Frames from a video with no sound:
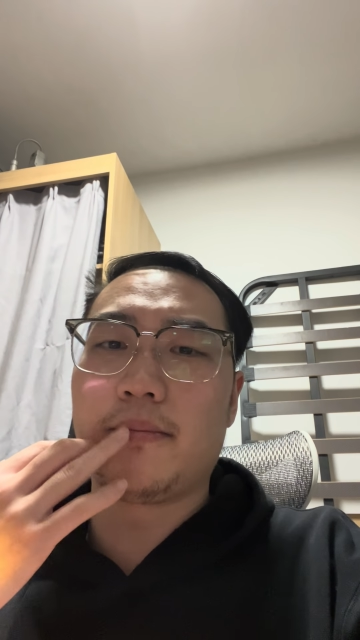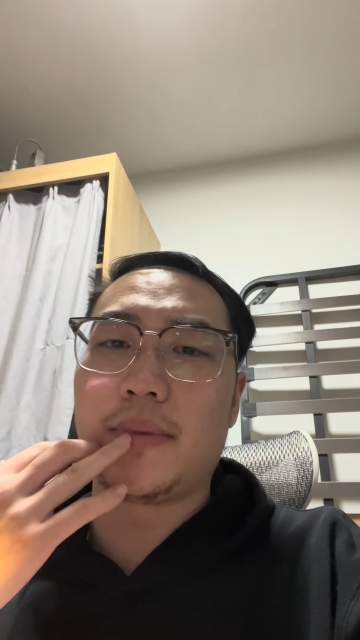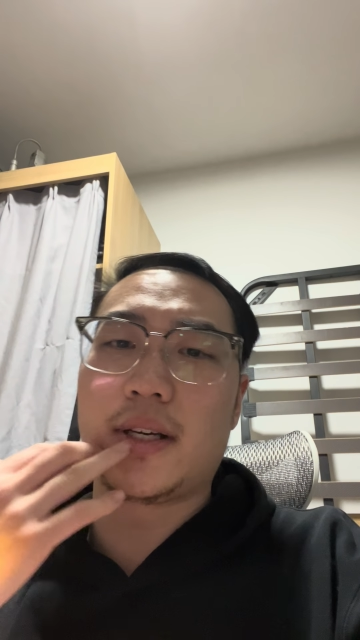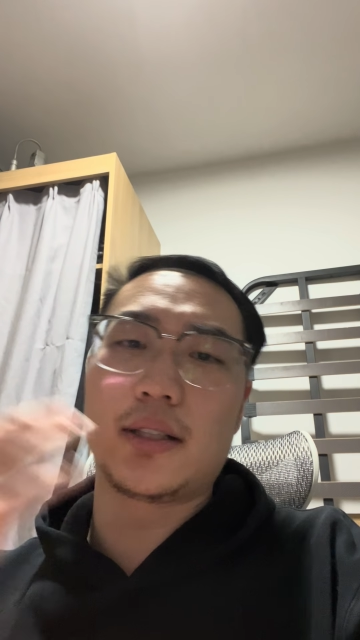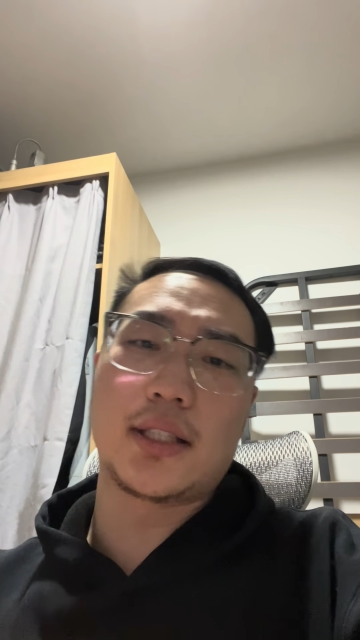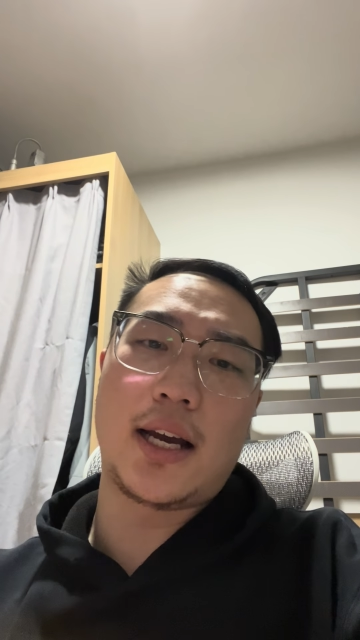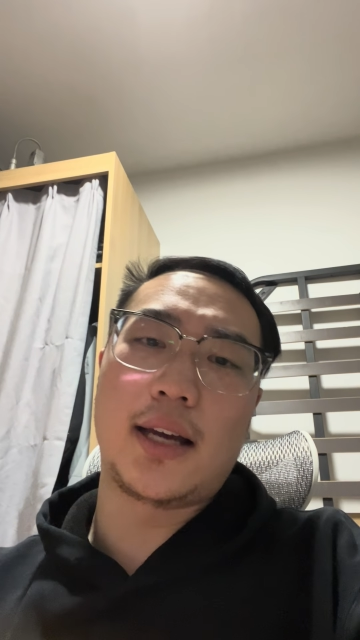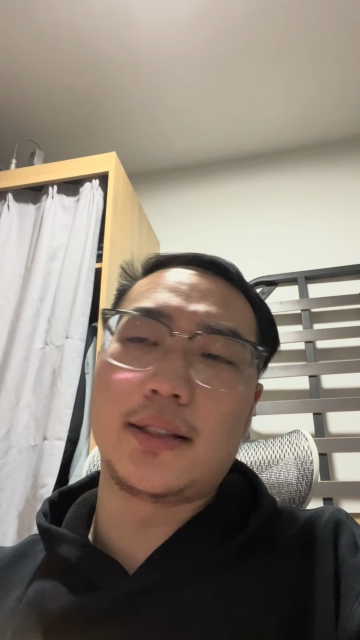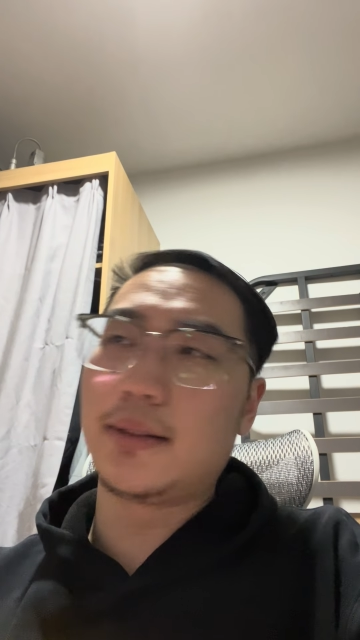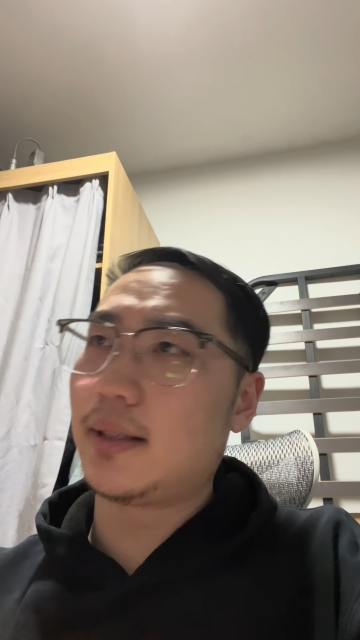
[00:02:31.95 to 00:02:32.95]
because
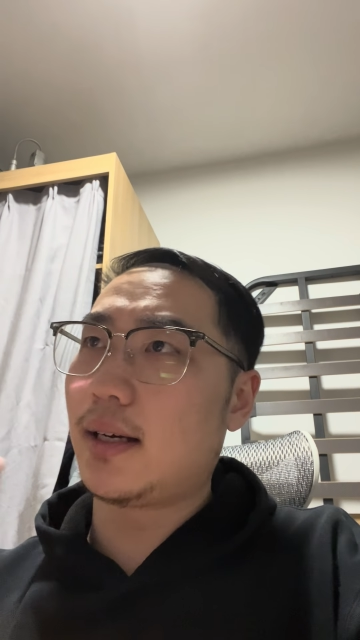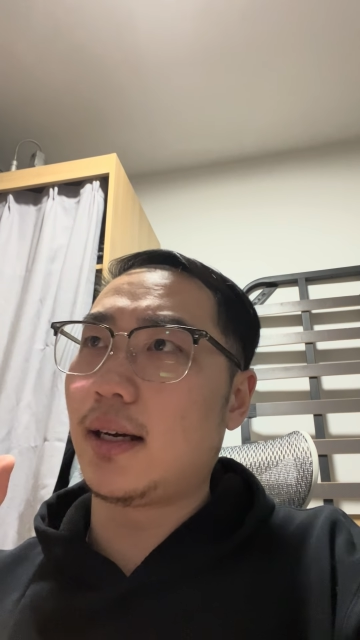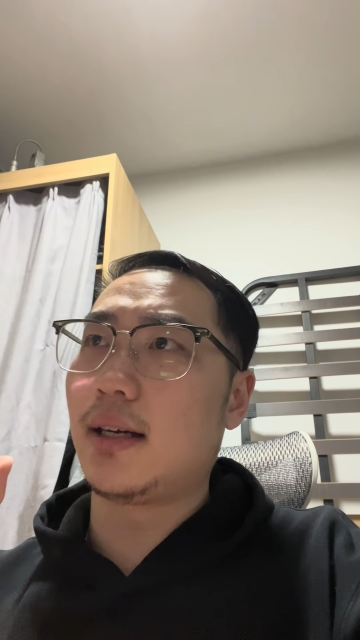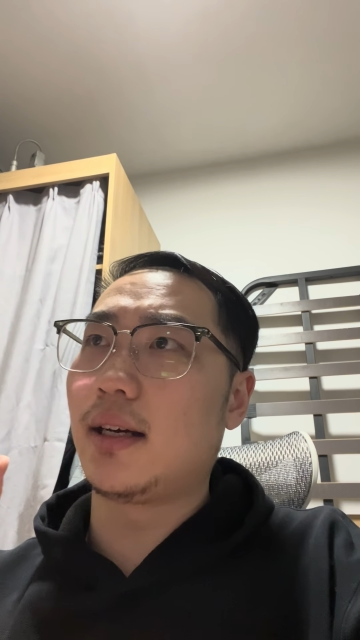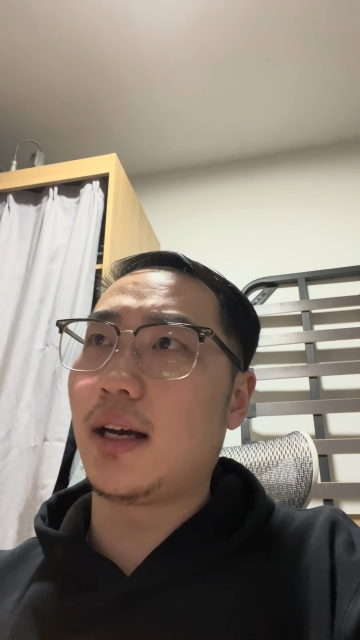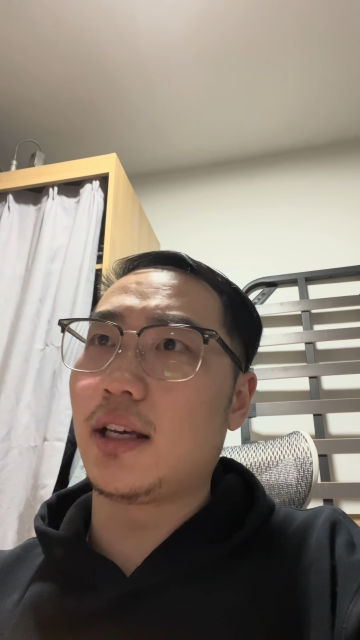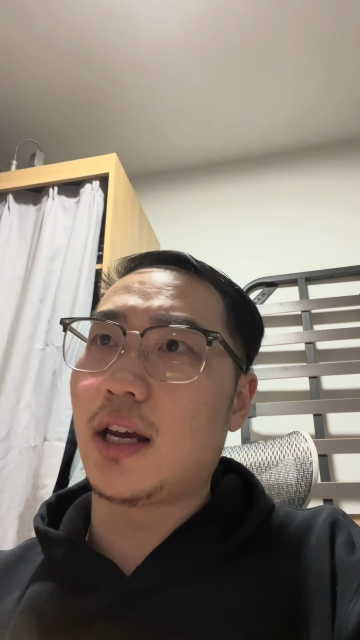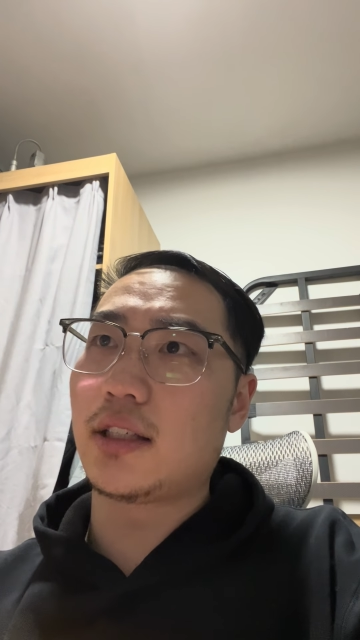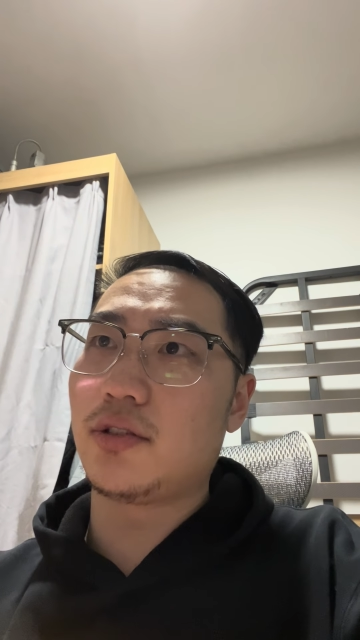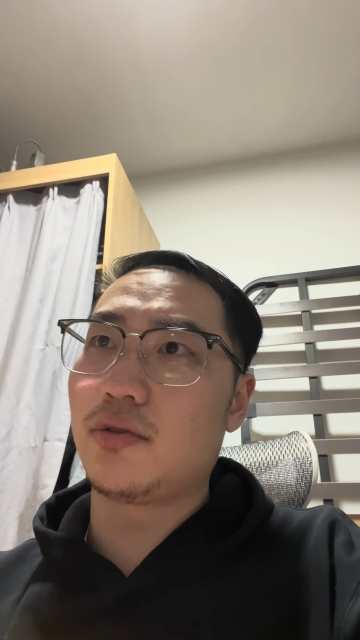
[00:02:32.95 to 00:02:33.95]
I
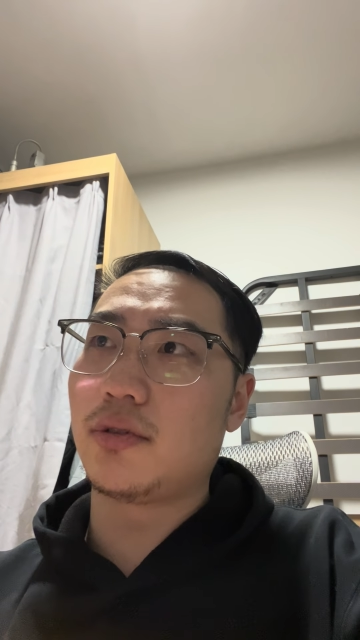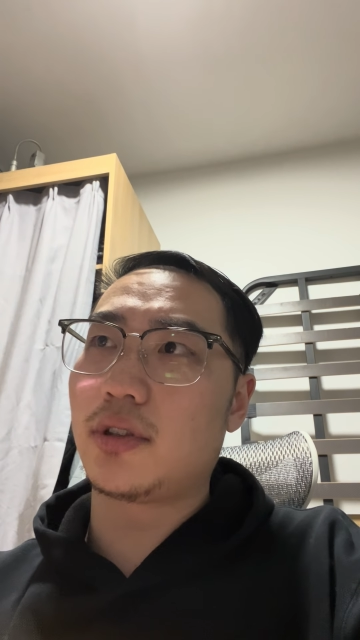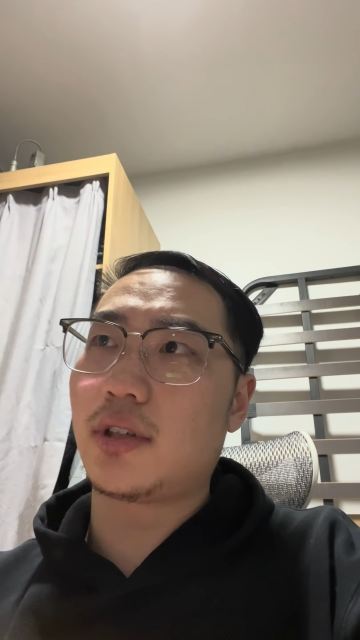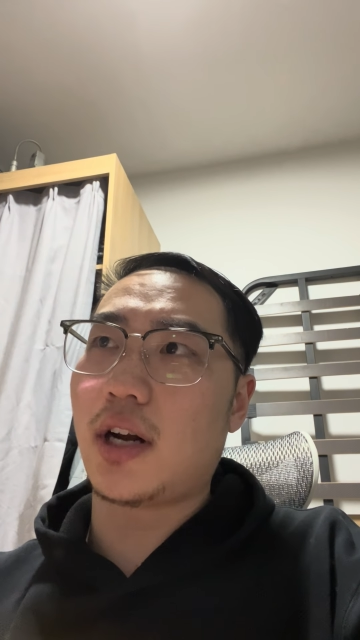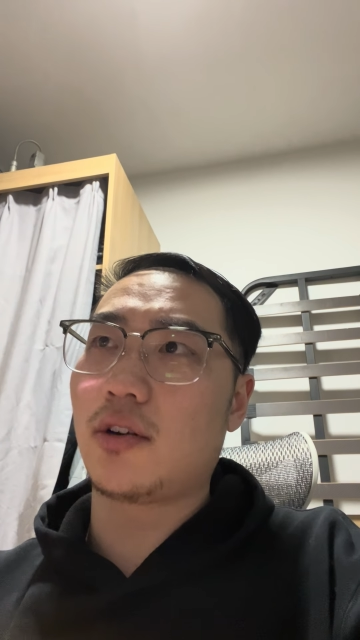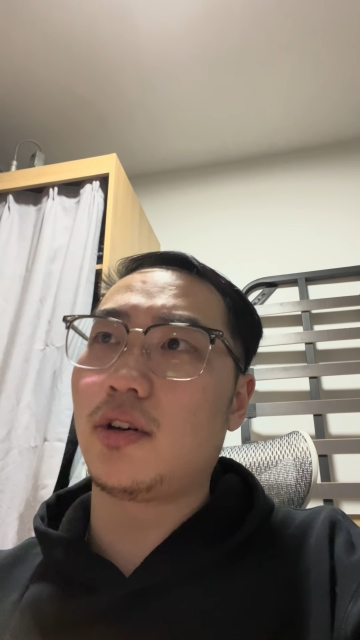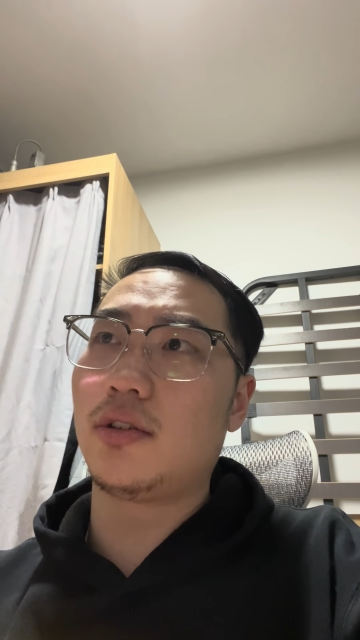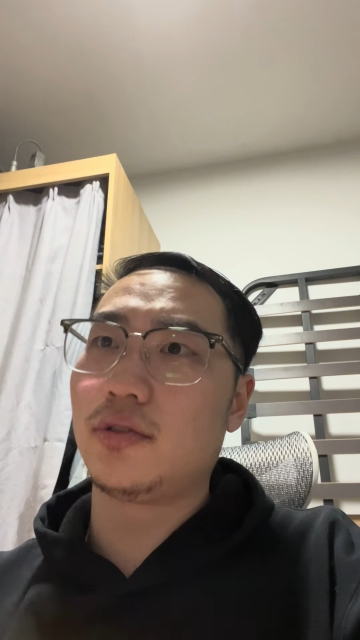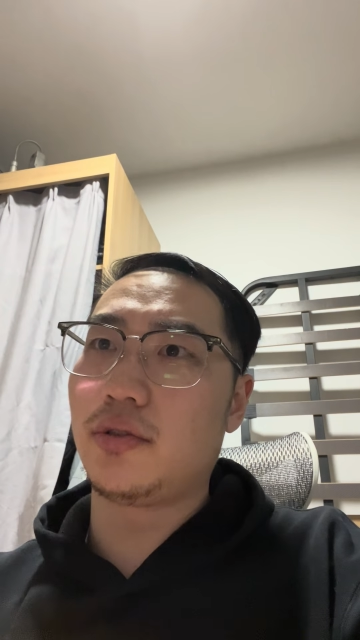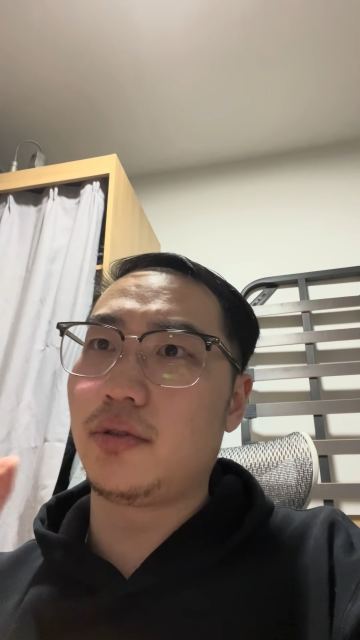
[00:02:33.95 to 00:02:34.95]
use Cloud
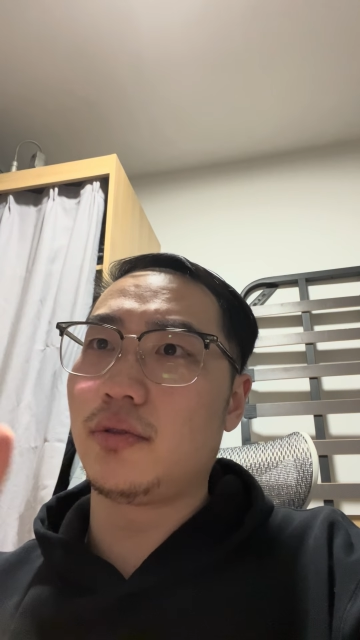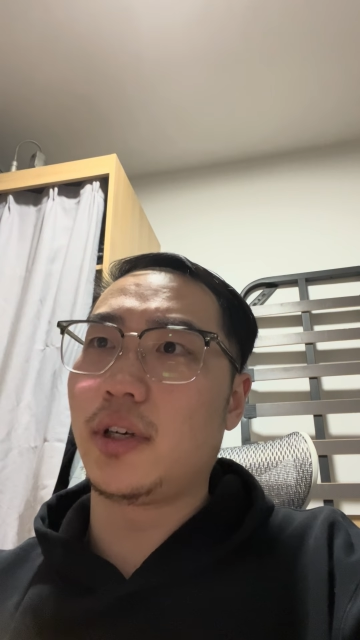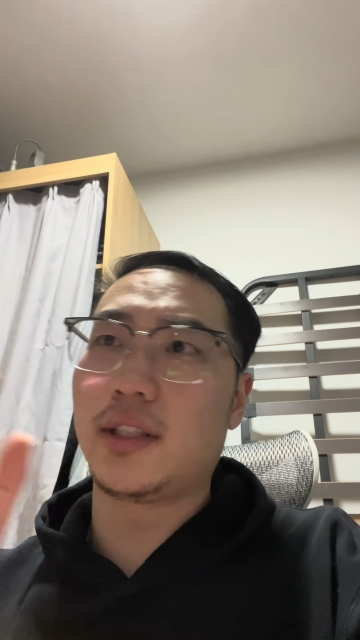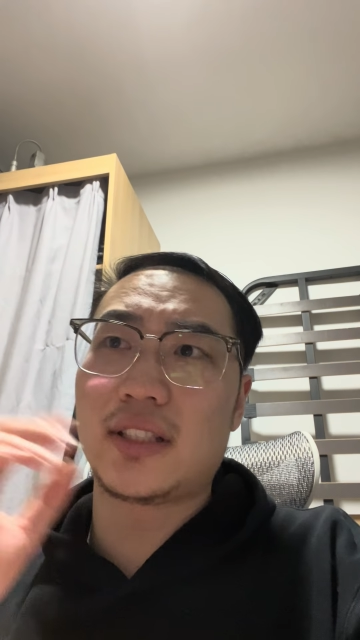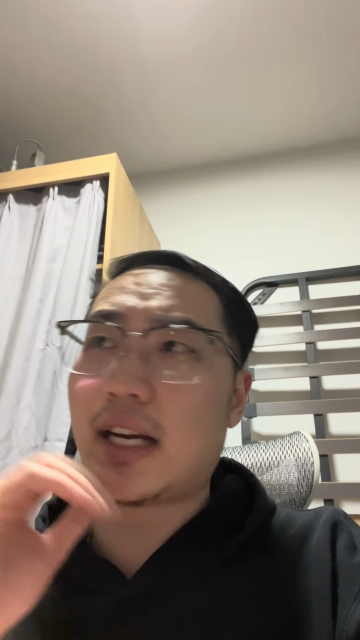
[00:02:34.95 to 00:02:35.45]
Code to do it.